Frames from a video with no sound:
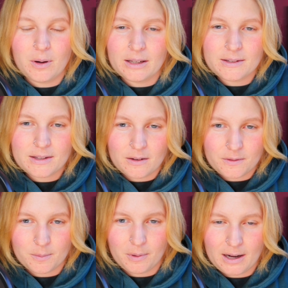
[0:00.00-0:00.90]
and instead of
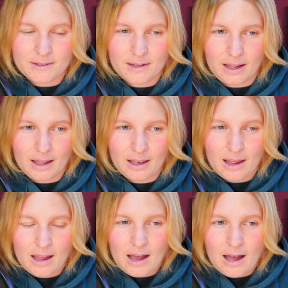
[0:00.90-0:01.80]
suppressing it,
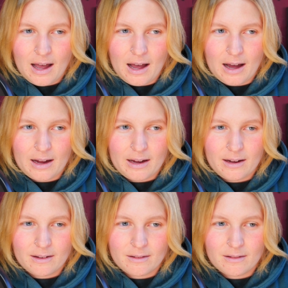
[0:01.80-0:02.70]
I